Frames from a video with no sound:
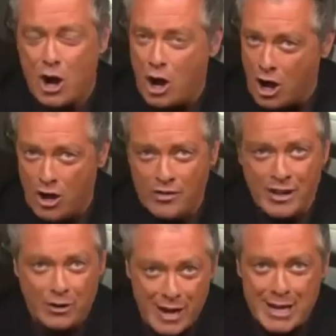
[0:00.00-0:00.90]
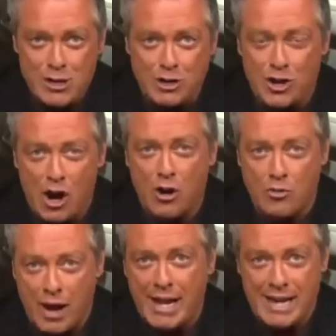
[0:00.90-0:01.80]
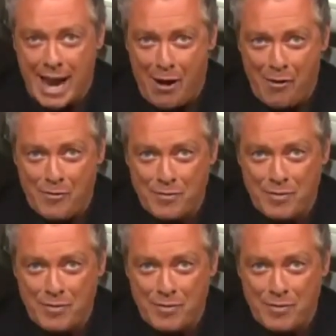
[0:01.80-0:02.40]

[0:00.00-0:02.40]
all that are in your cart right now.